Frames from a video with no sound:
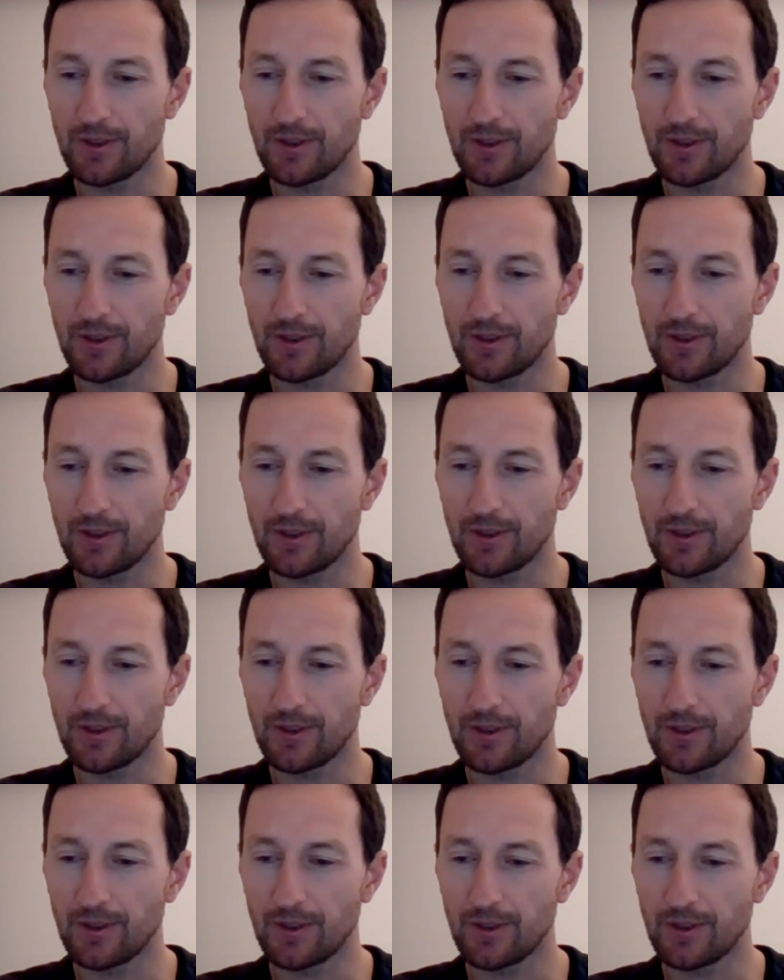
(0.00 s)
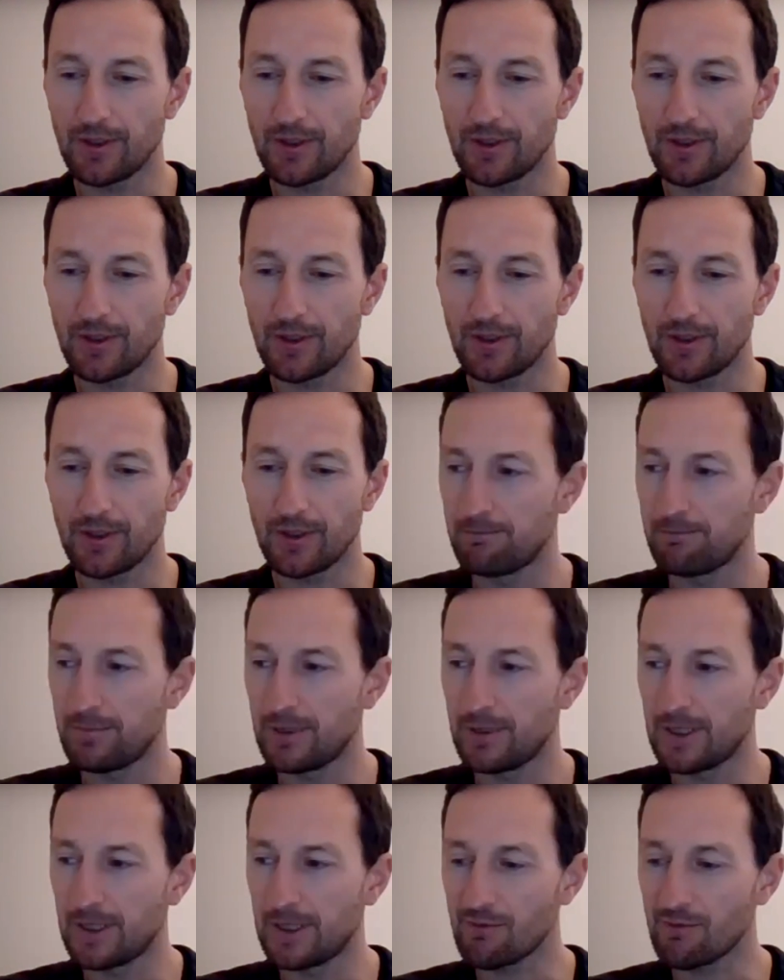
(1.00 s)
different countries have their own sort of
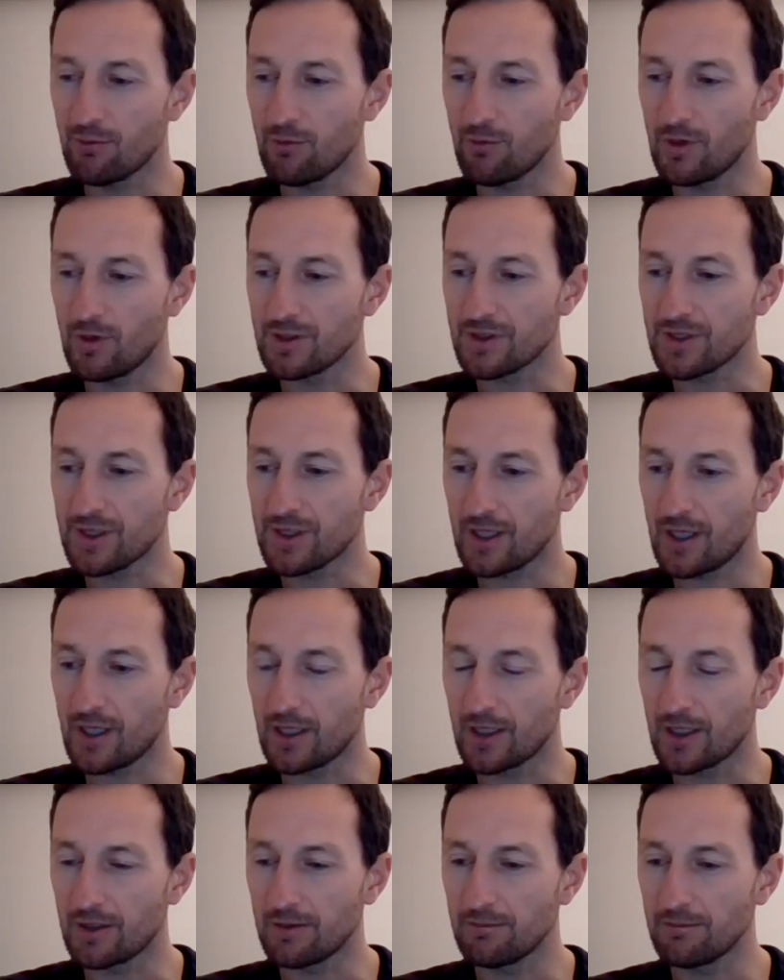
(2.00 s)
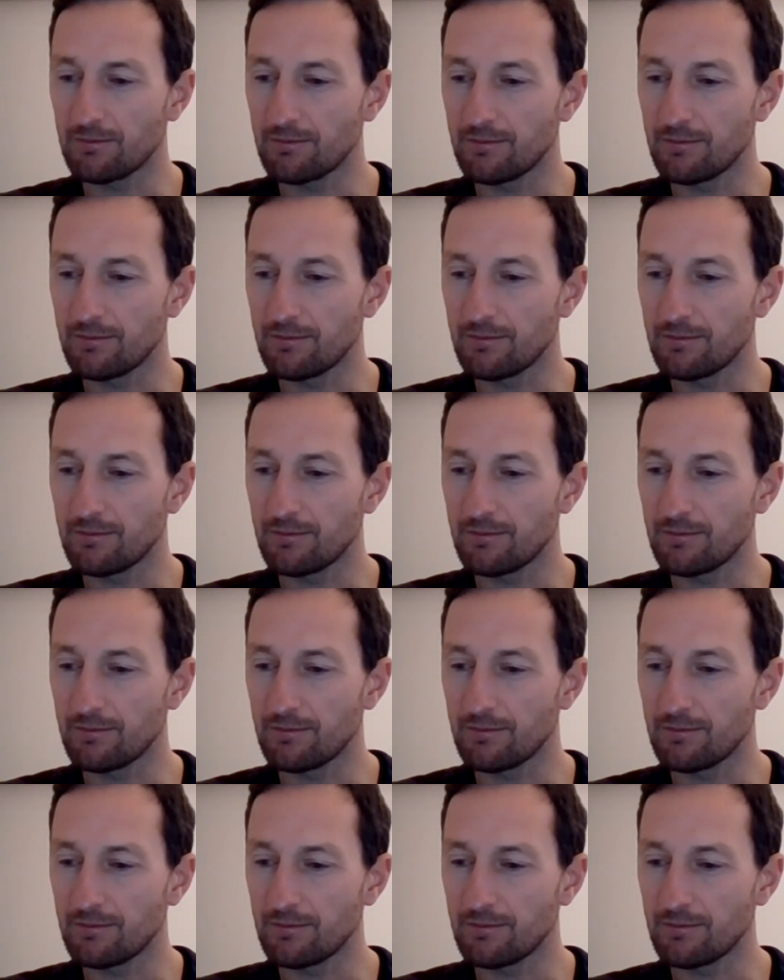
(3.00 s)
regulatory requirements,